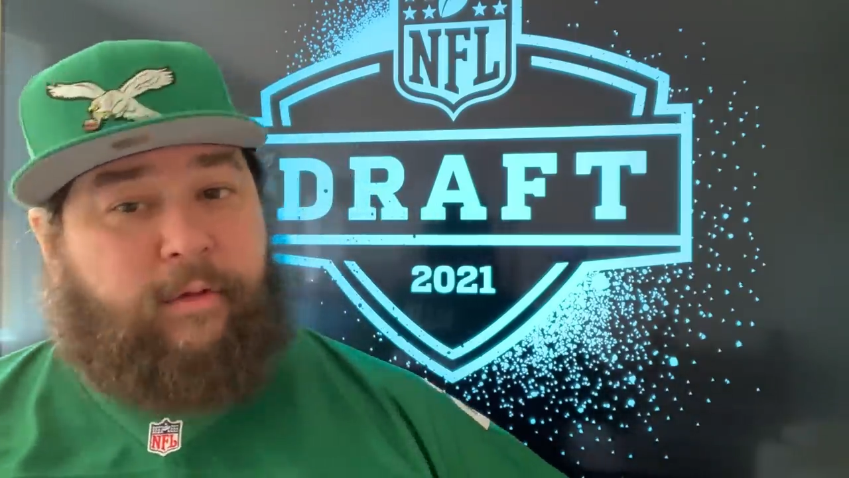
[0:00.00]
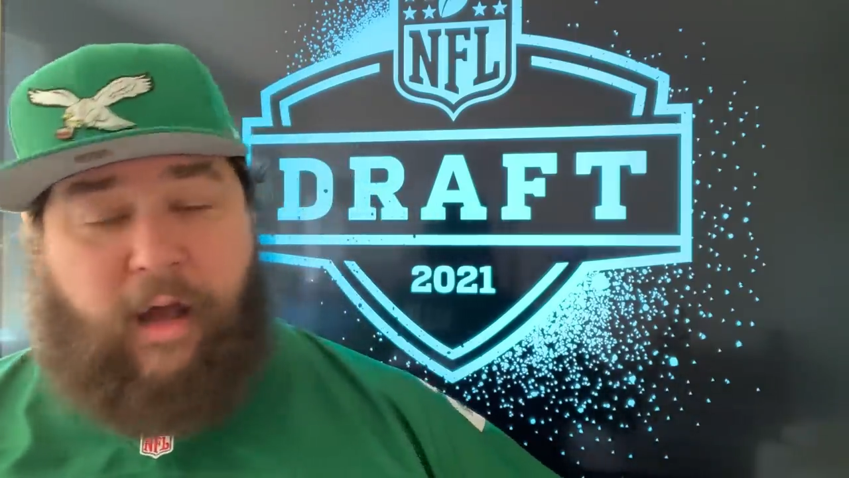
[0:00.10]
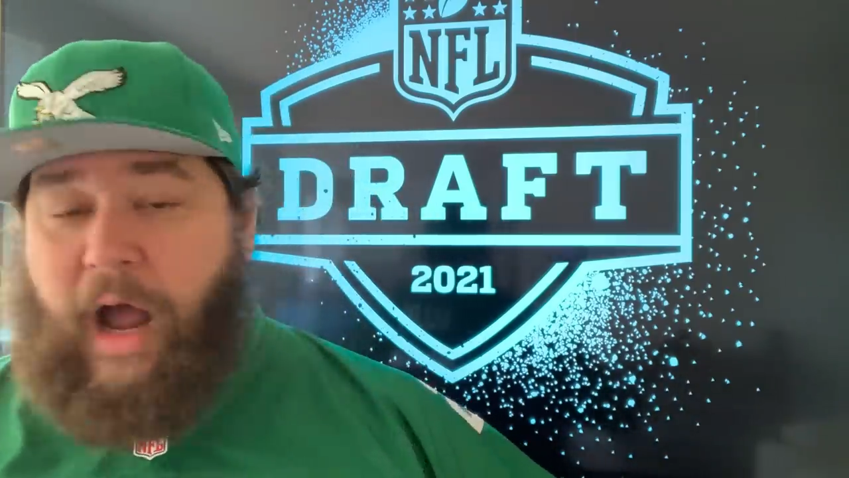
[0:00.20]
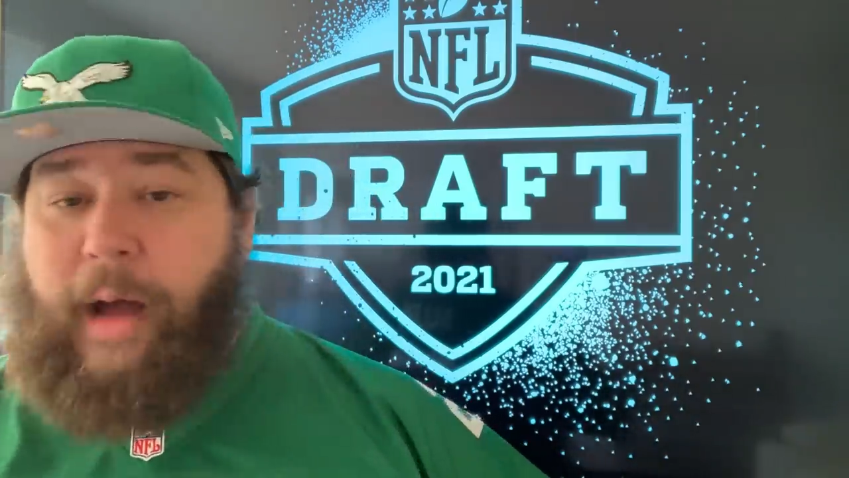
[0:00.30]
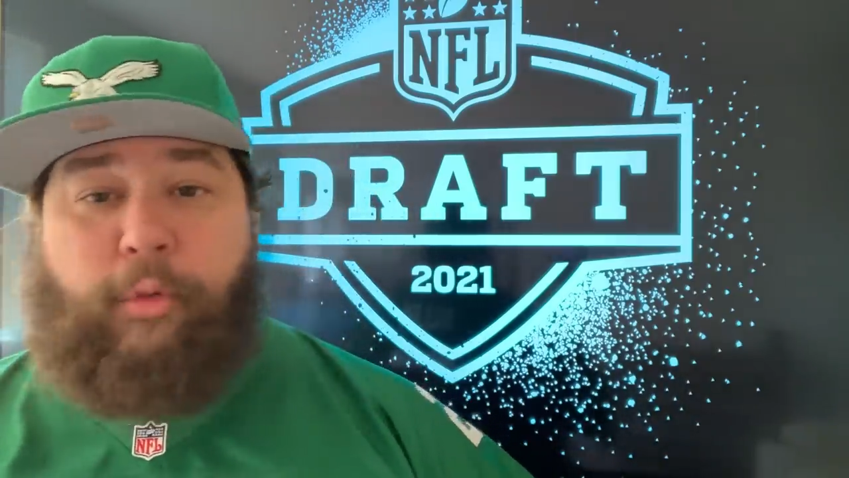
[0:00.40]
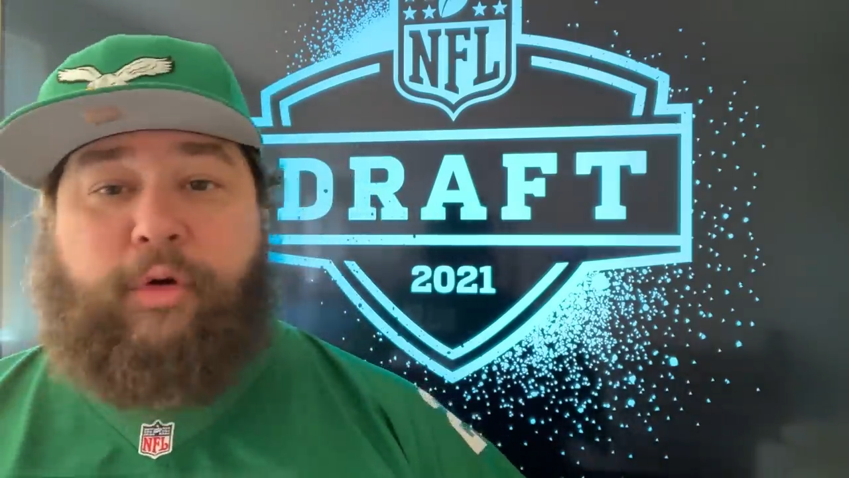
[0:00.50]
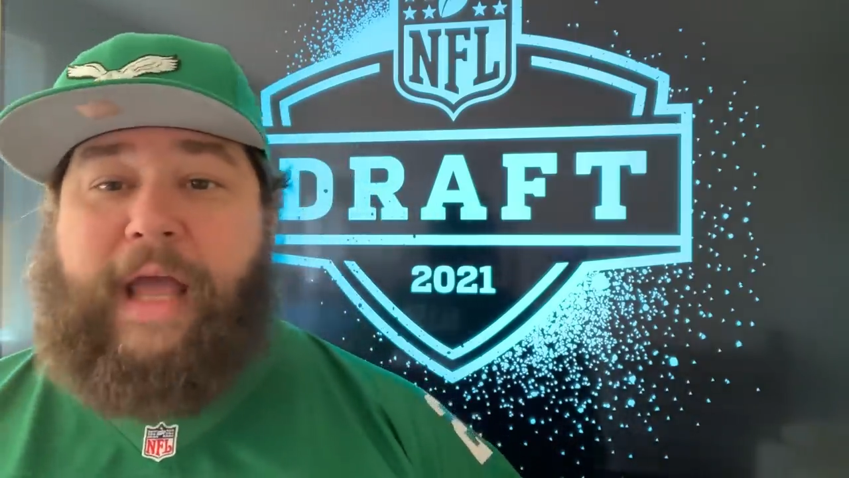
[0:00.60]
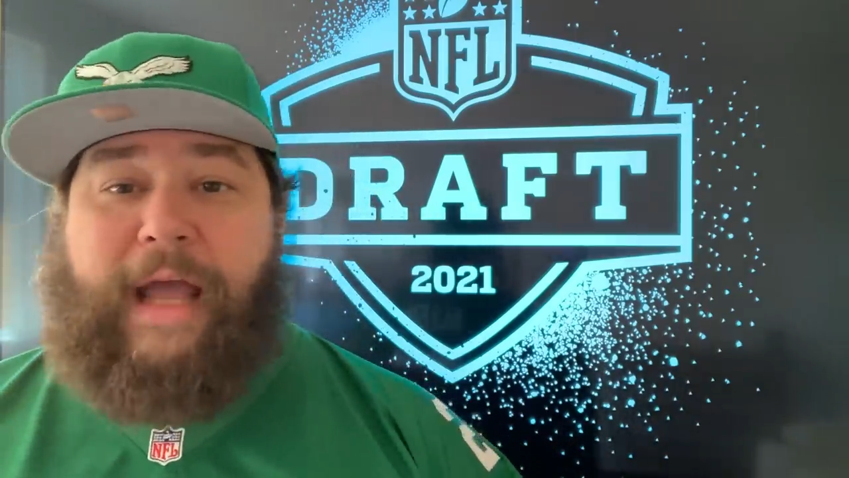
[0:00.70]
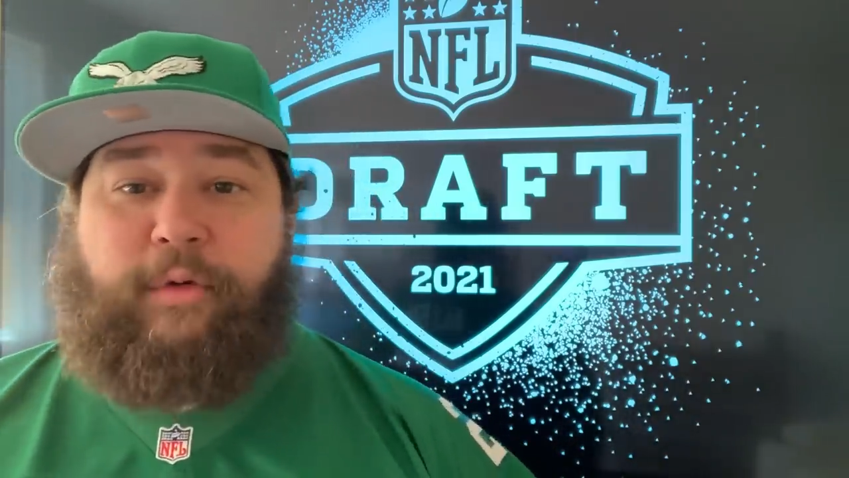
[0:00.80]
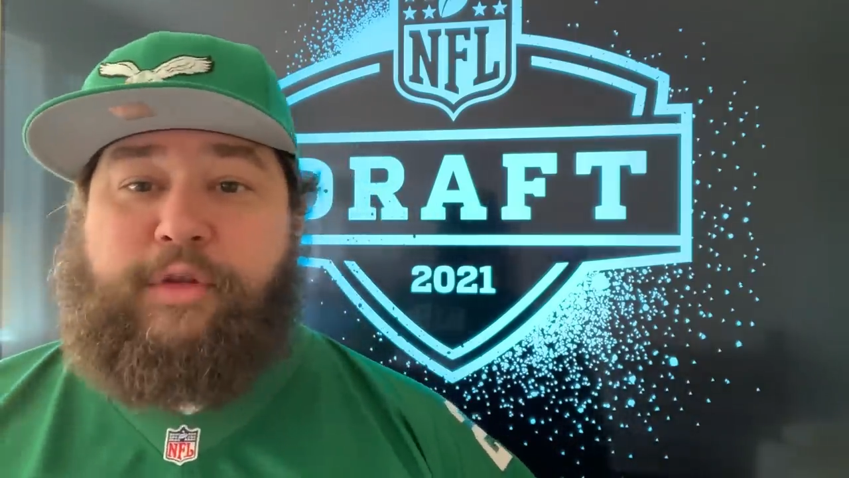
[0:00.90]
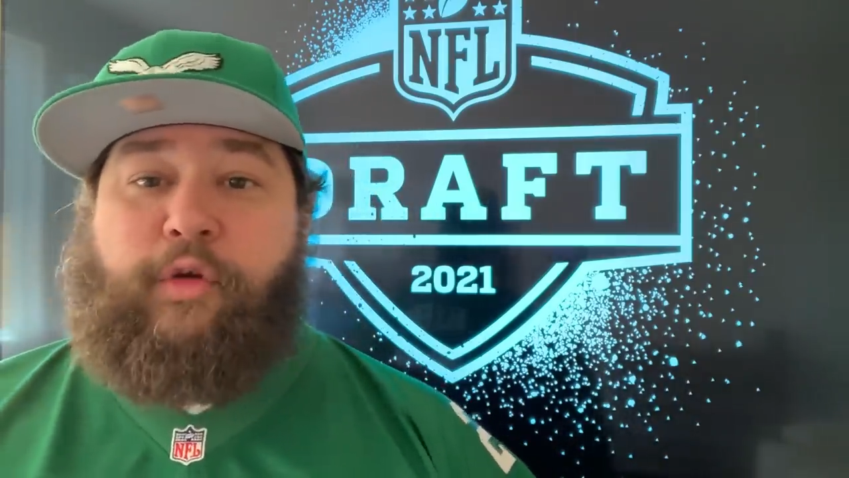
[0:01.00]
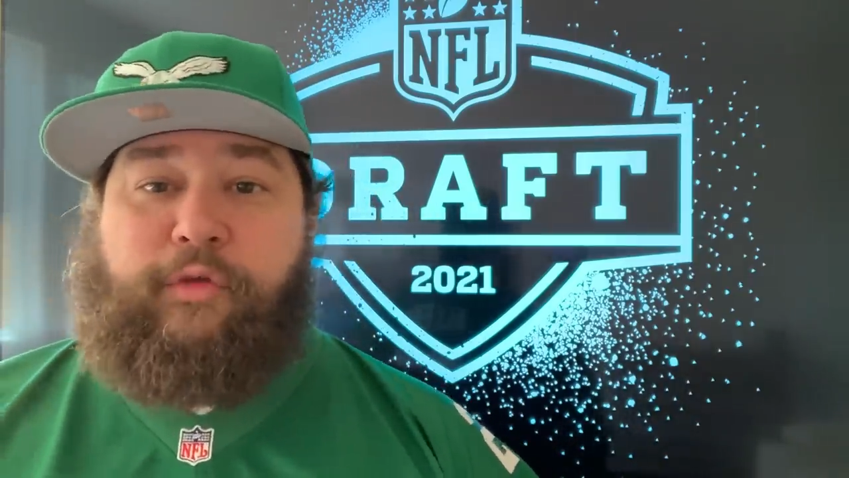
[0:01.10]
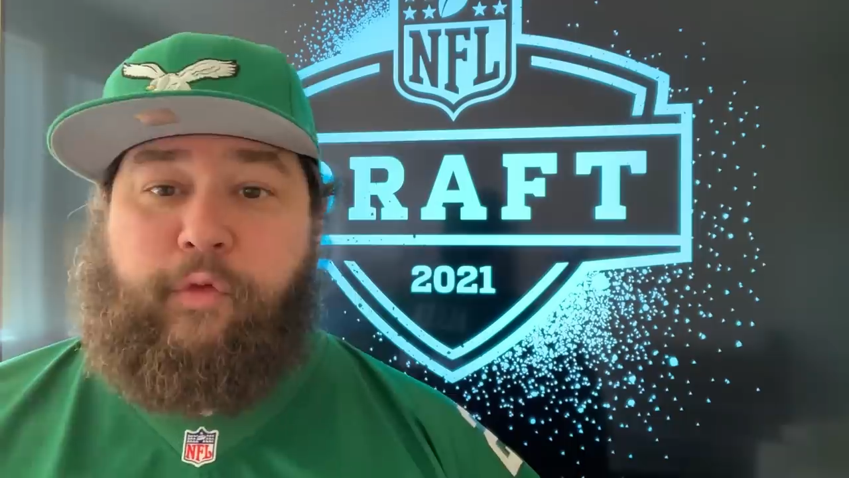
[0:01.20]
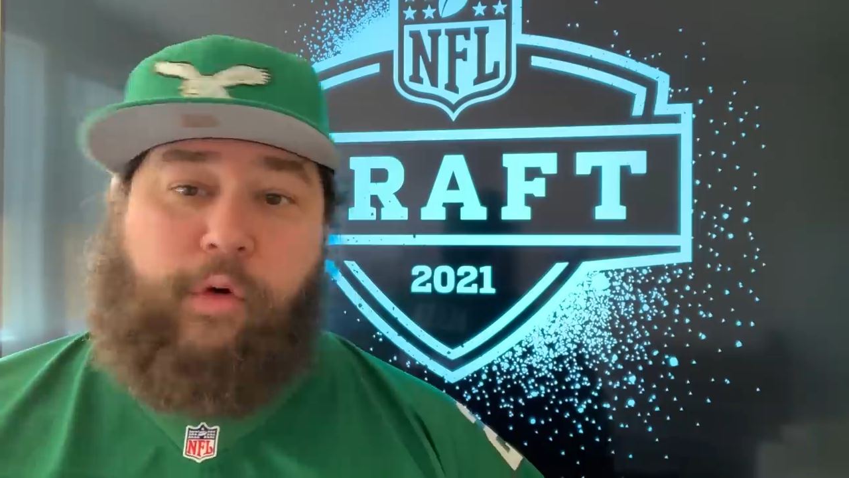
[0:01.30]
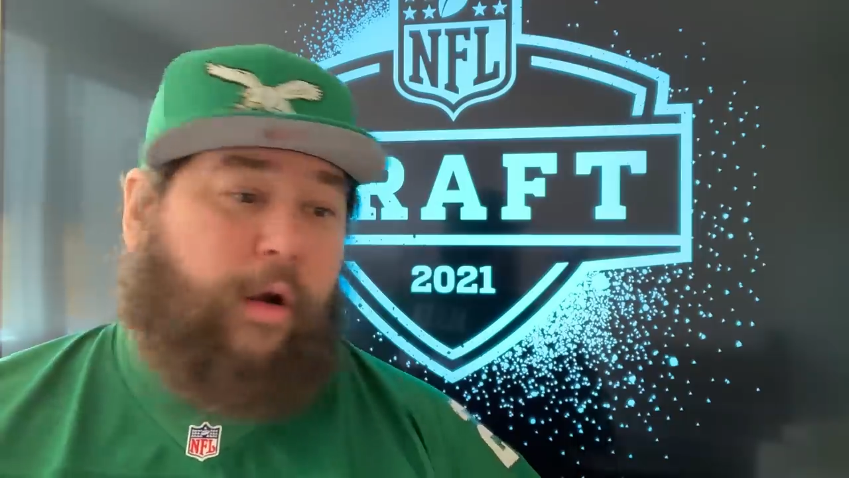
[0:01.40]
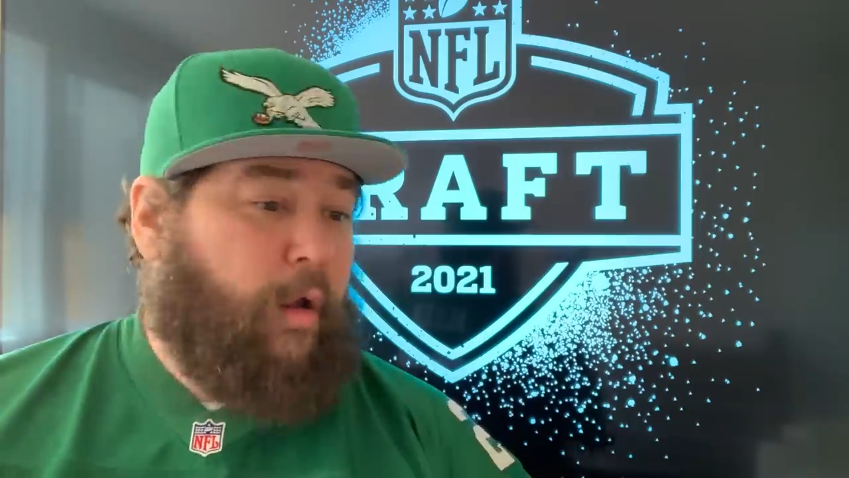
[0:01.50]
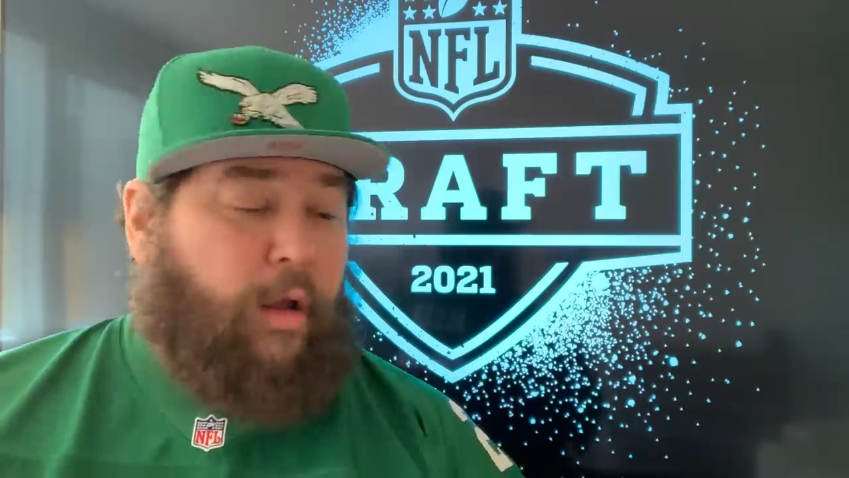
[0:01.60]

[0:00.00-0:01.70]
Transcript: I'm okay with those four.